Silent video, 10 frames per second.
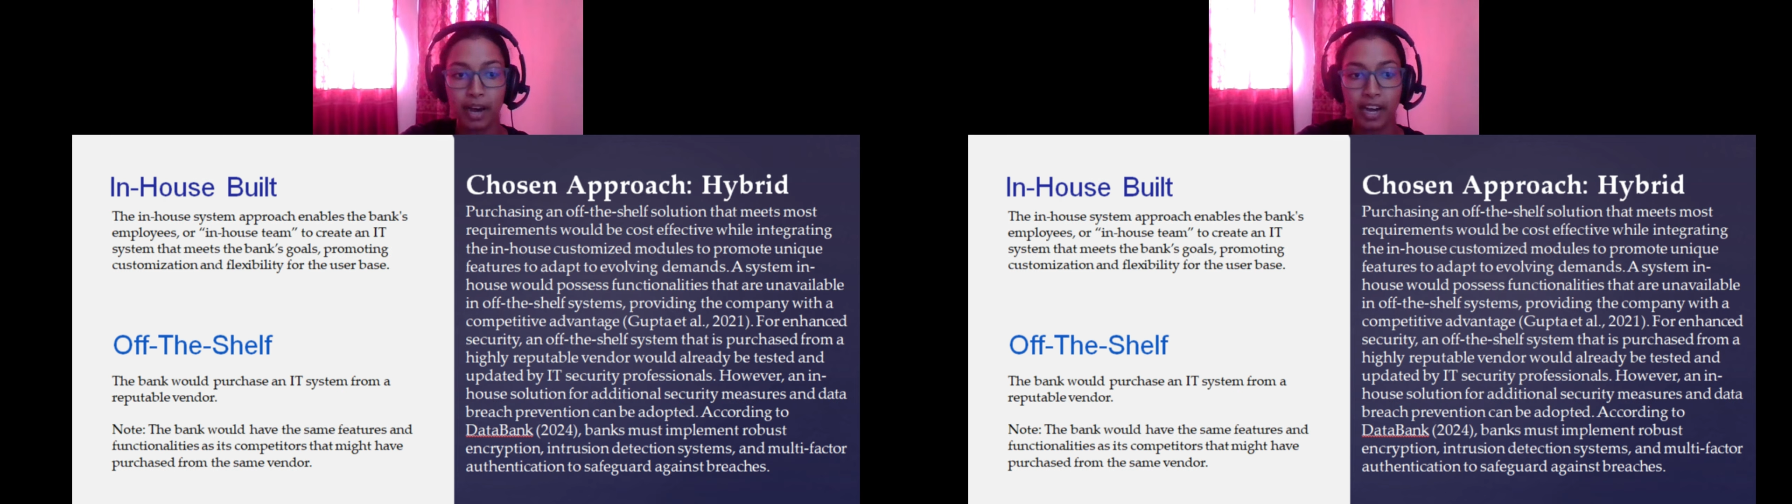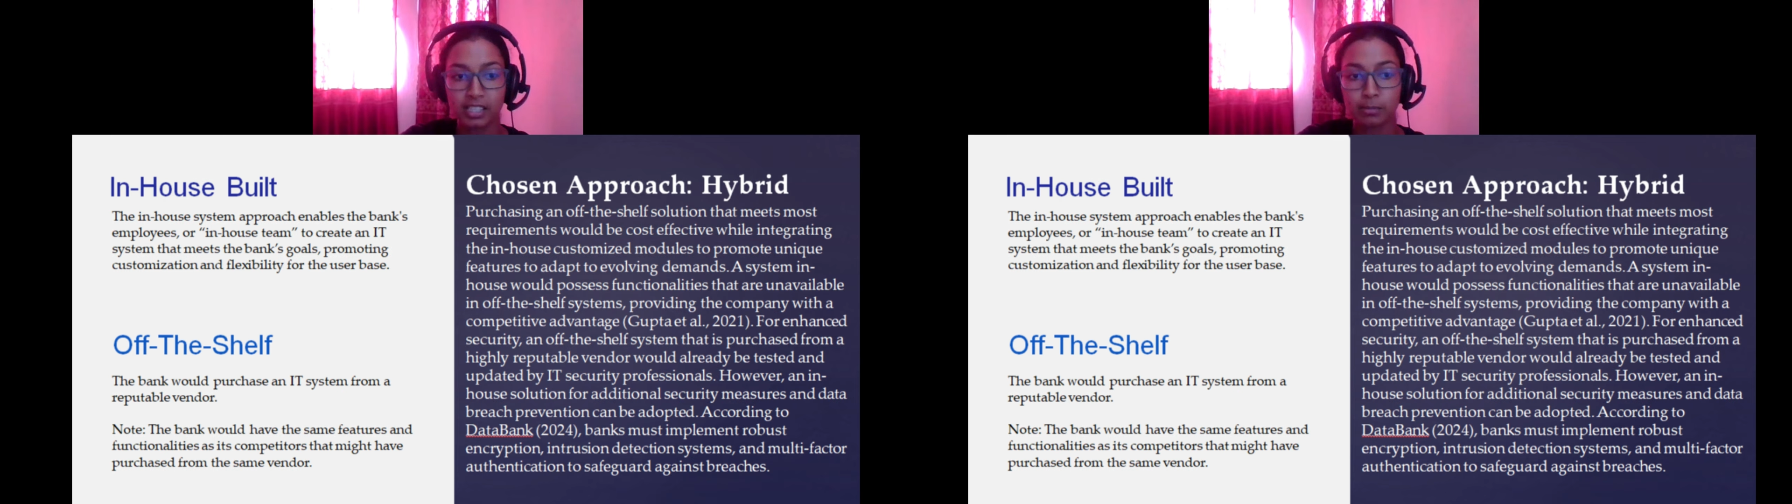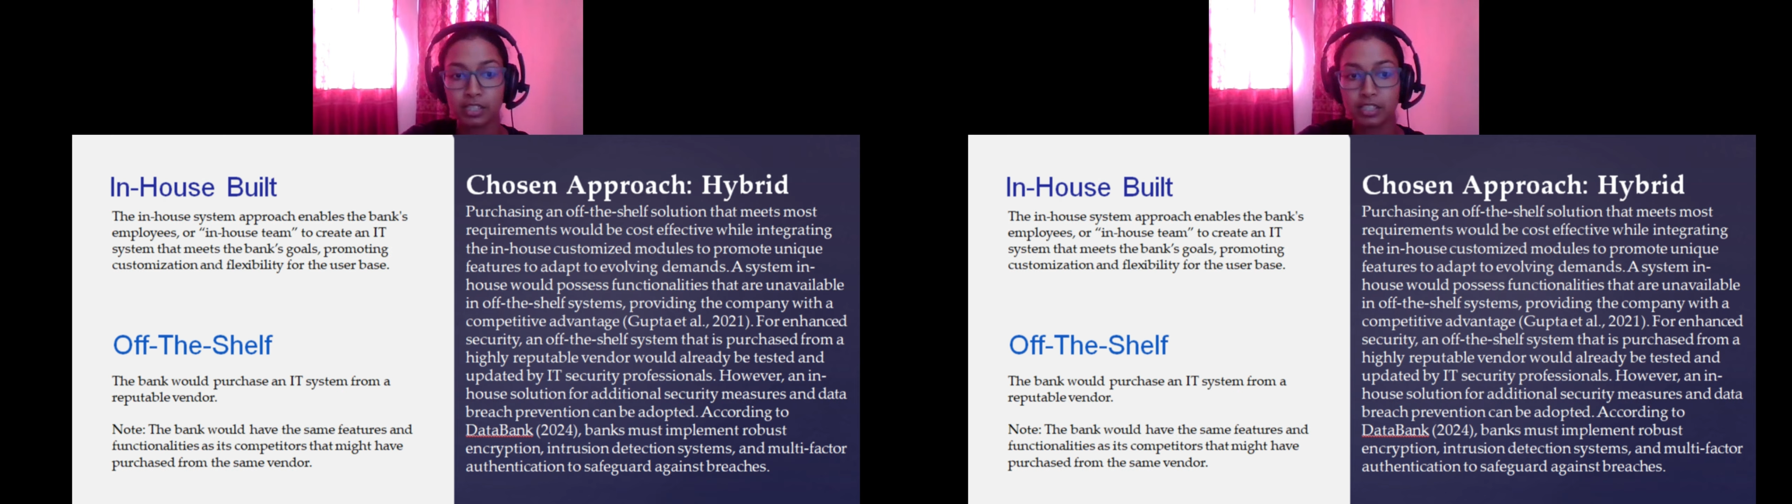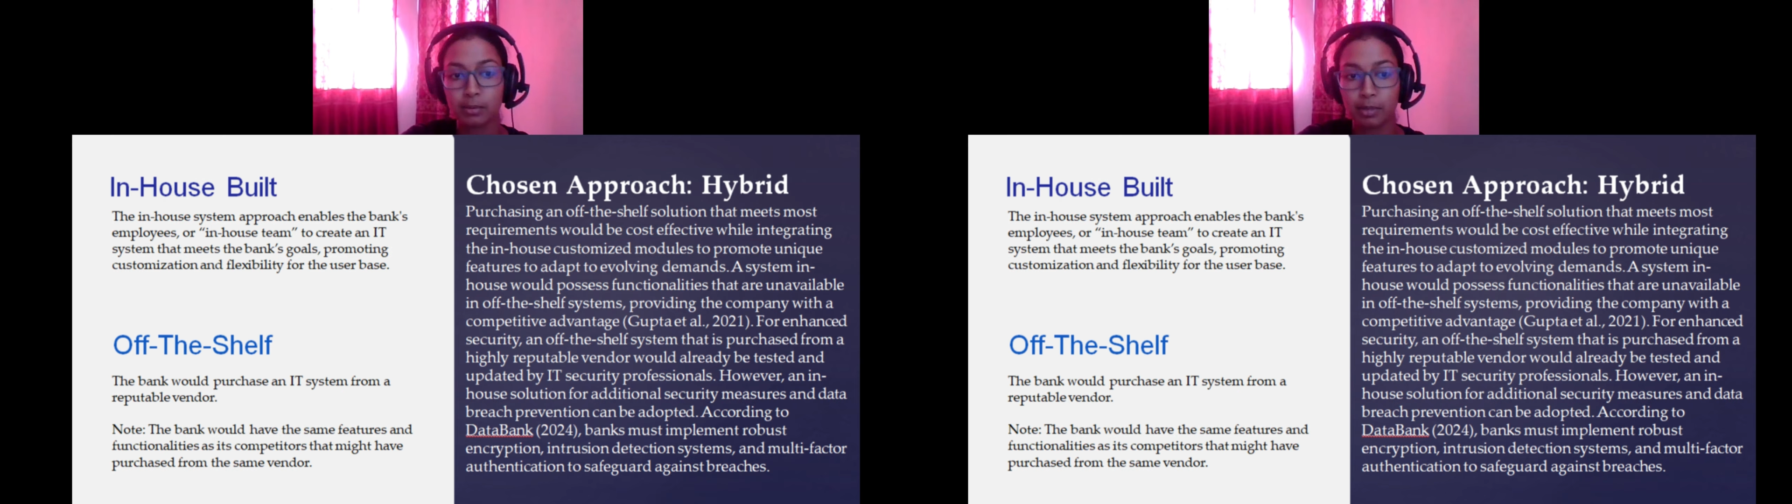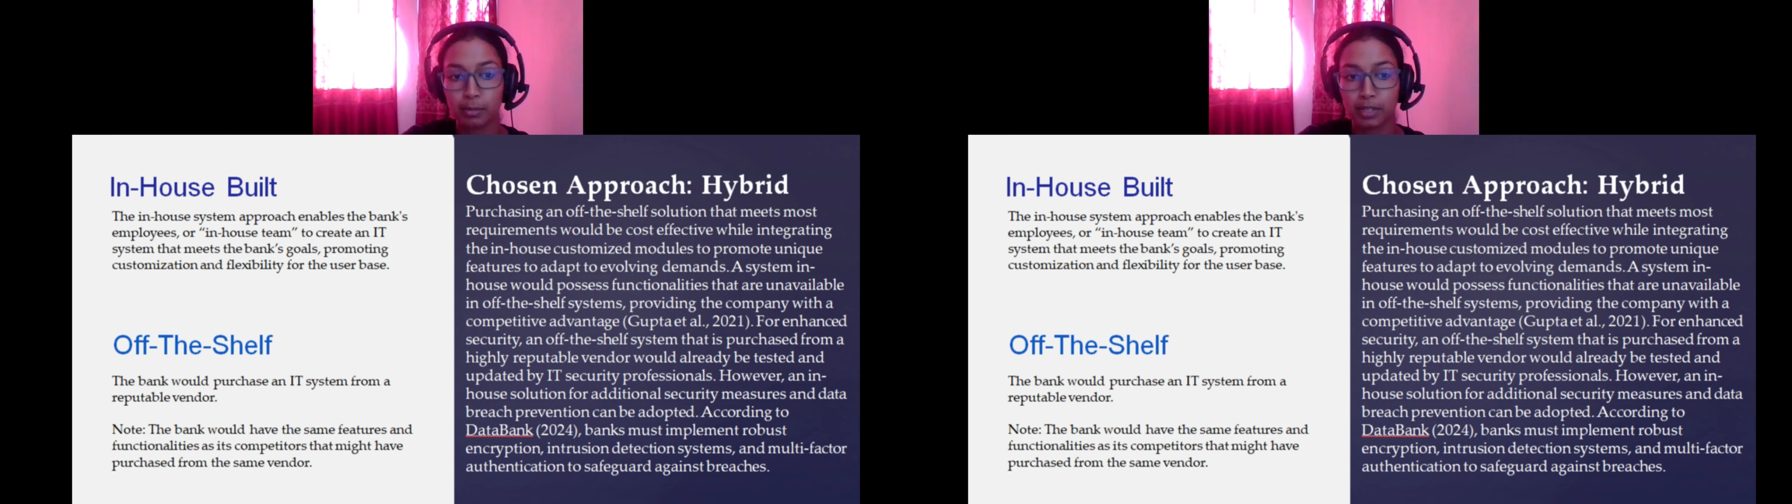banks must
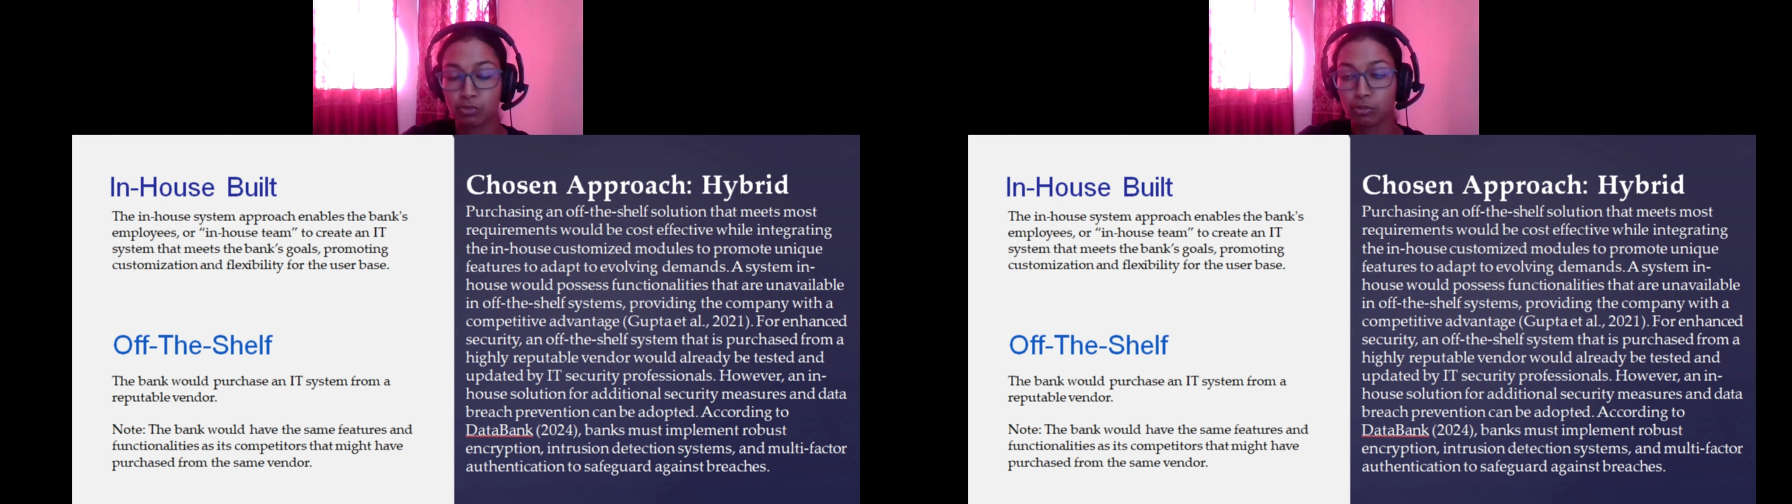implement